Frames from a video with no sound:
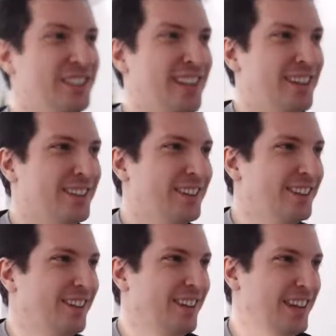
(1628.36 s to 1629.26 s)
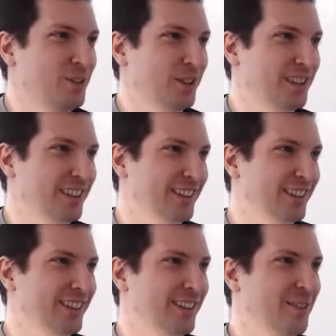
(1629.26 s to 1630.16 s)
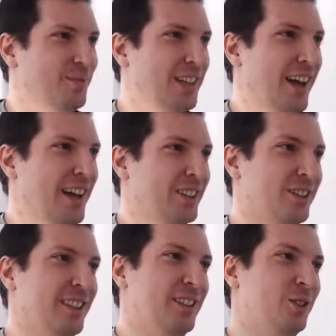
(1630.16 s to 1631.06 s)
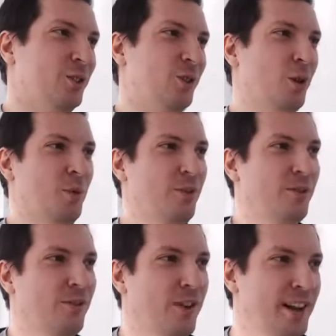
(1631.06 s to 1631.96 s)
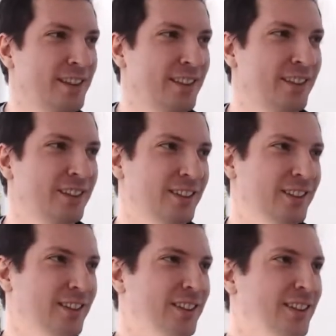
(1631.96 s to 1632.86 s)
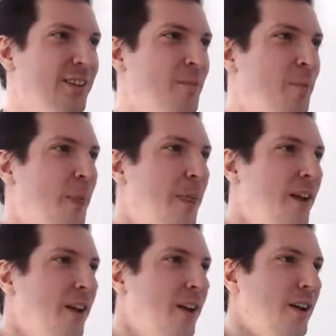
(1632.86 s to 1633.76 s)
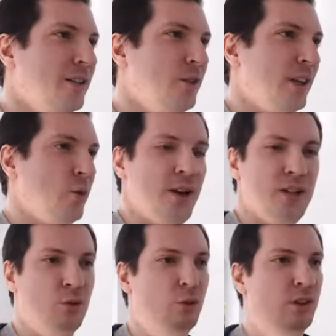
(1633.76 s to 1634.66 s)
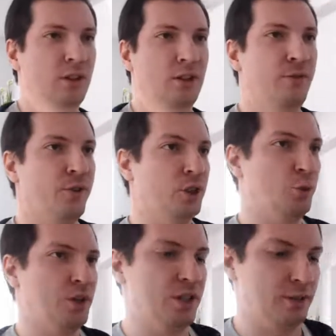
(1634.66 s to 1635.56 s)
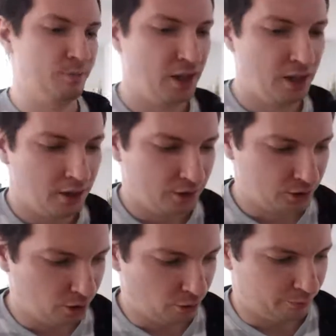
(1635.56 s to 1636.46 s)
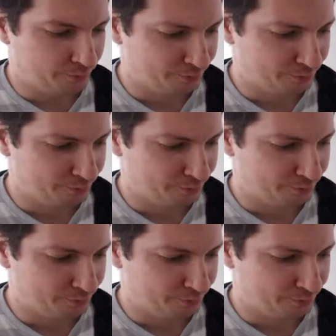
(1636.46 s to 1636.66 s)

that relates with the answer that Tudor provided to the first question. So